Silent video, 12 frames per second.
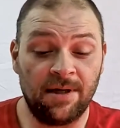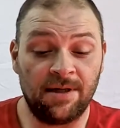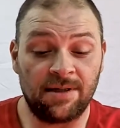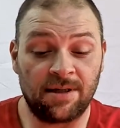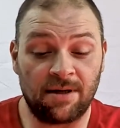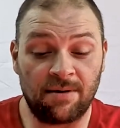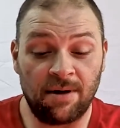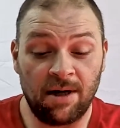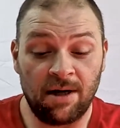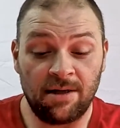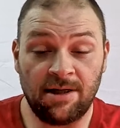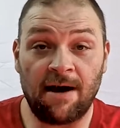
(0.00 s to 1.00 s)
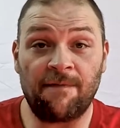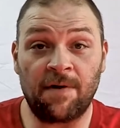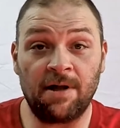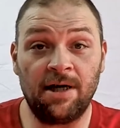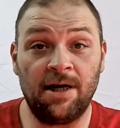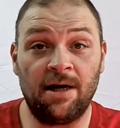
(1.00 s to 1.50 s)
So
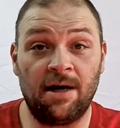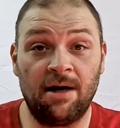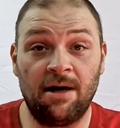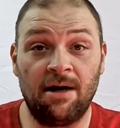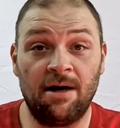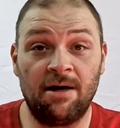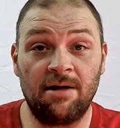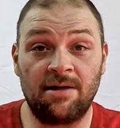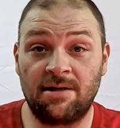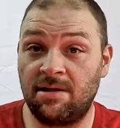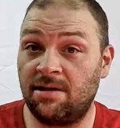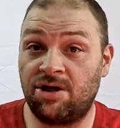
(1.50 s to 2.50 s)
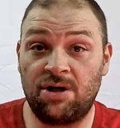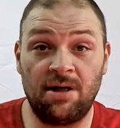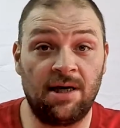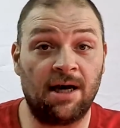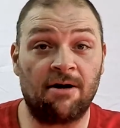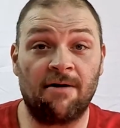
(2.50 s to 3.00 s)
definitely
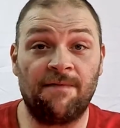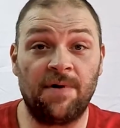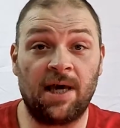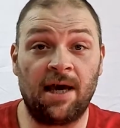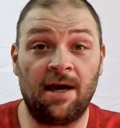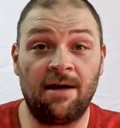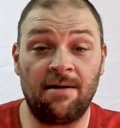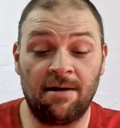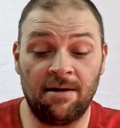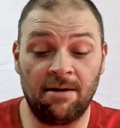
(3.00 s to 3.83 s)
get her if you can.